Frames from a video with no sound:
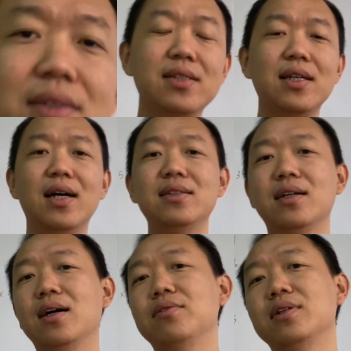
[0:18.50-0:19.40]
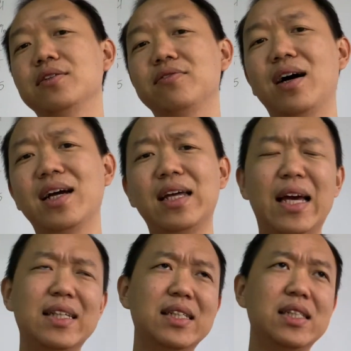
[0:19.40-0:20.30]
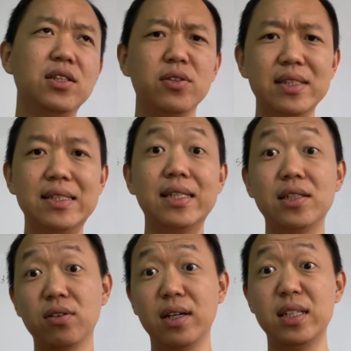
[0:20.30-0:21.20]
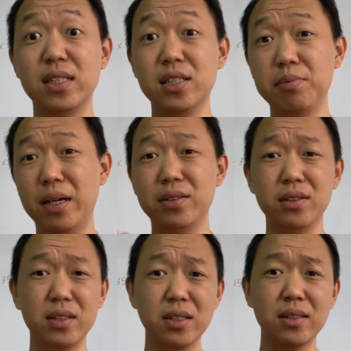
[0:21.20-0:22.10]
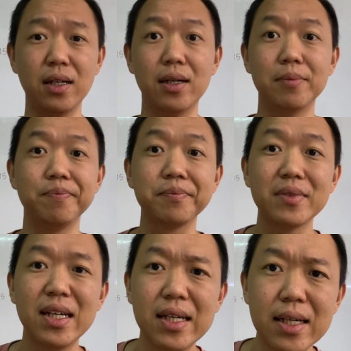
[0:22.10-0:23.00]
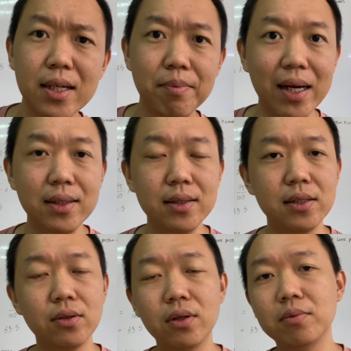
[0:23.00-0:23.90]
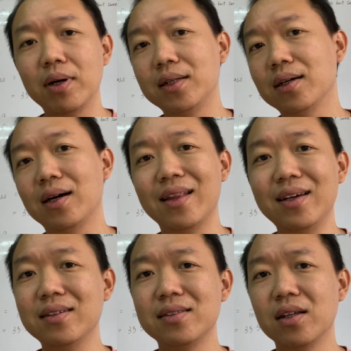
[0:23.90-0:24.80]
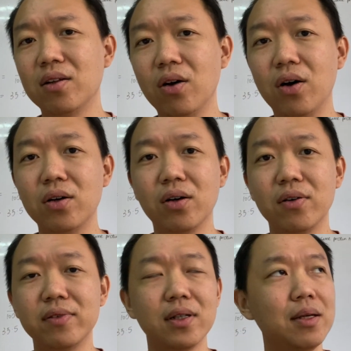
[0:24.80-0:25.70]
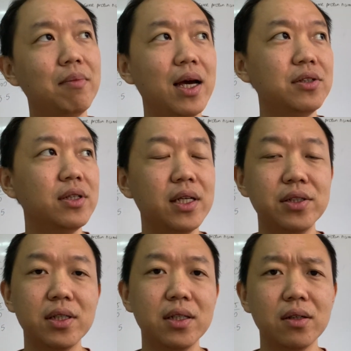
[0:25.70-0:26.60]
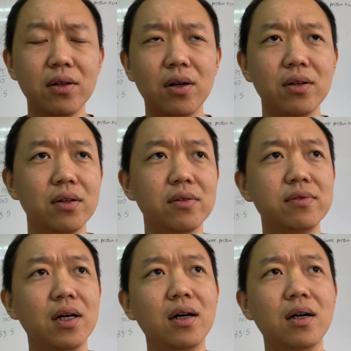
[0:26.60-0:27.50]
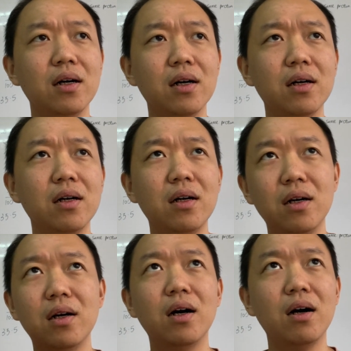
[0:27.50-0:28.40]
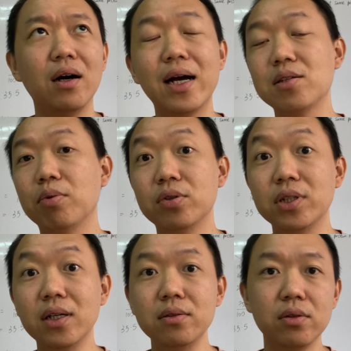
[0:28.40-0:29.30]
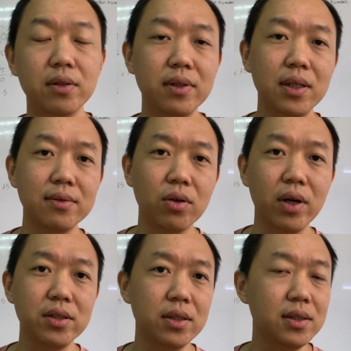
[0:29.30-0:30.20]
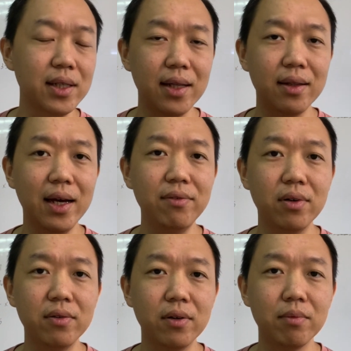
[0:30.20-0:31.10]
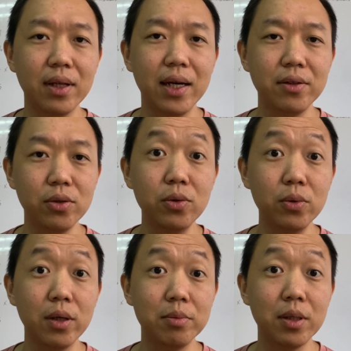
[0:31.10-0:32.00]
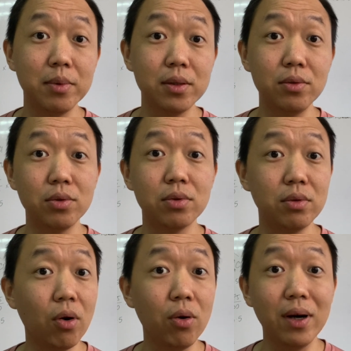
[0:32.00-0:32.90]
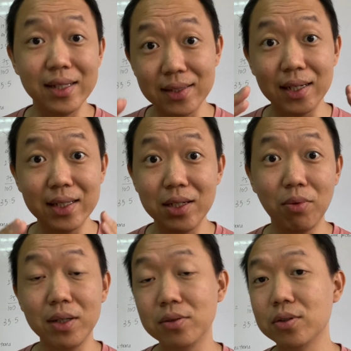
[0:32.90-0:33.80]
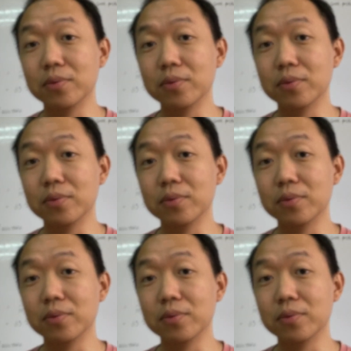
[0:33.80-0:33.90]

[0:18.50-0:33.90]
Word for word: science, I can't really find any heuristics or any special um, patterns, you know, but uh, I think it's a lot of uh, imagination, a lot of uh, uh, exposure to different types of questions and therefore from there you will be able to know exactly what to do.